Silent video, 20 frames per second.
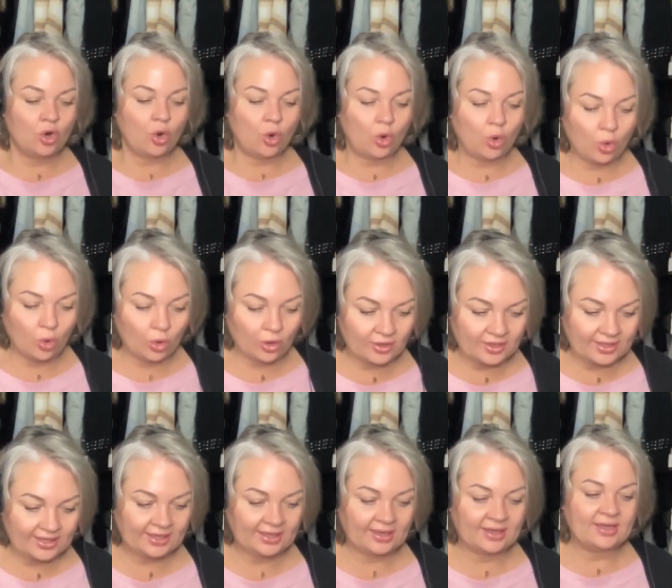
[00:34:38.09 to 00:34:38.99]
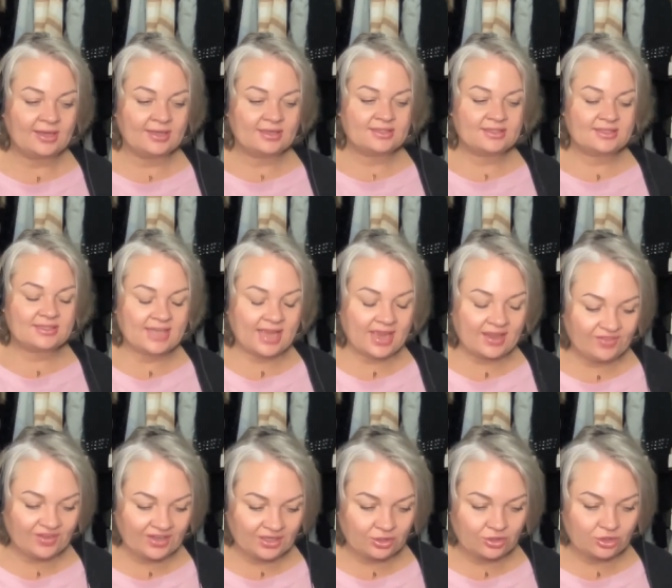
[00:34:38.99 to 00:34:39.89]
Hoarding,
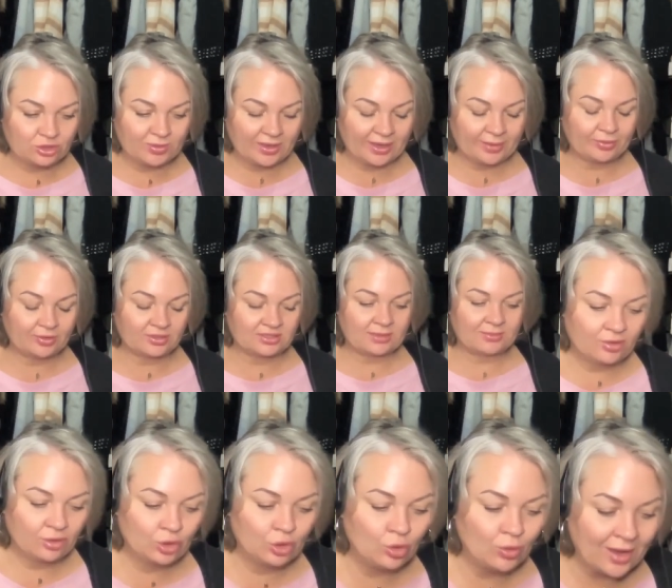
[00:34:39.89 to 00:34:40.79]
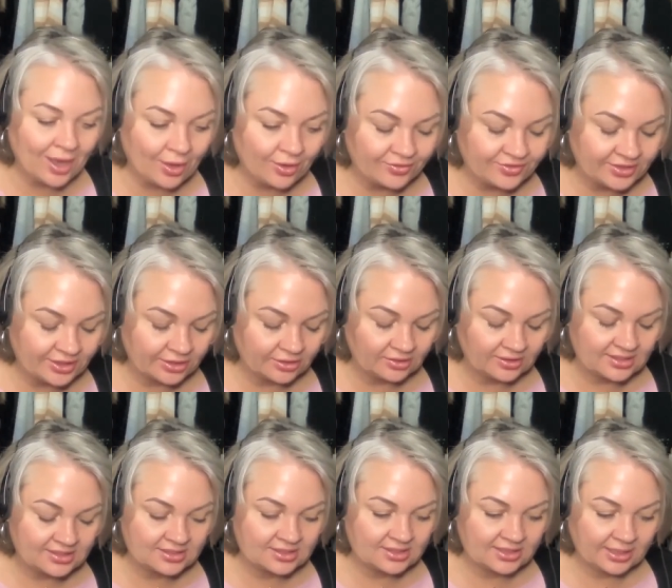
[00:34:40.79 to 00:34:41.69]
saving newspapers. Who out there
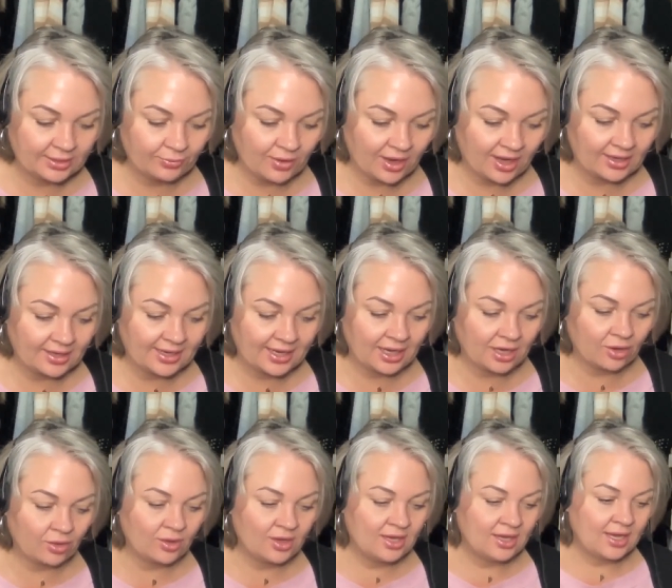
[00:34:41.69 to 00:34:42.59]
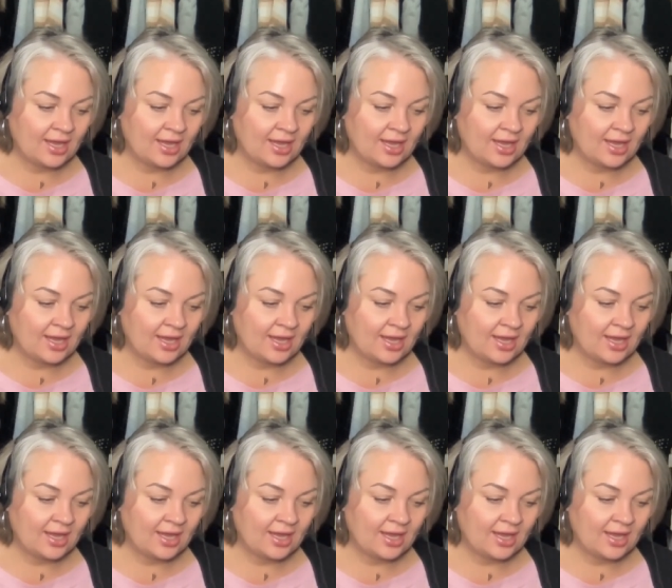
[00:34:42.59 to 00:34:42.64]
listening right now